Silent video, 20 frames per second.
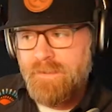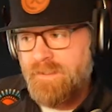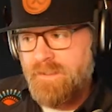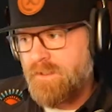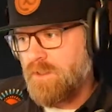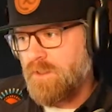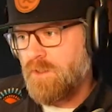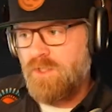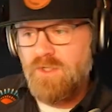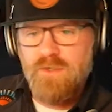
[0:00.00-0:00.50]

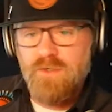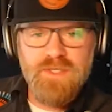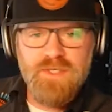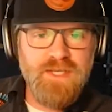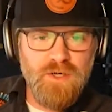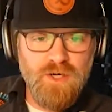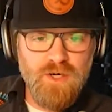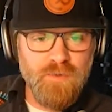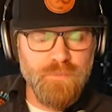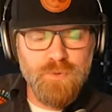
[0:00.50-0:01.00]
to,
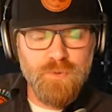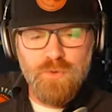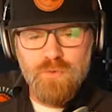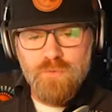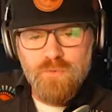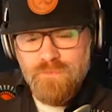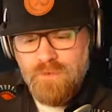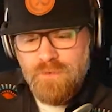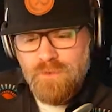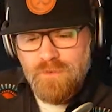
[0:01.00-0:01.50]
or you don't need
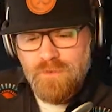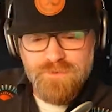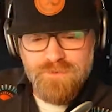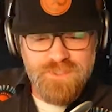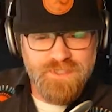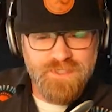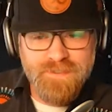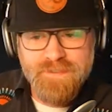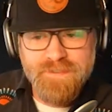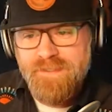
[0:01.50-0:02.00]
our
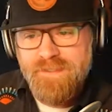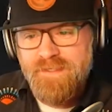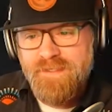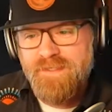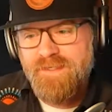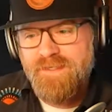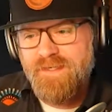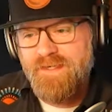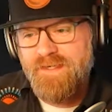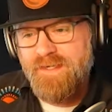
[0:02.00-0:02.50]
approval
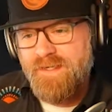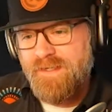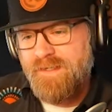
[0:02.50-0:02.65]
to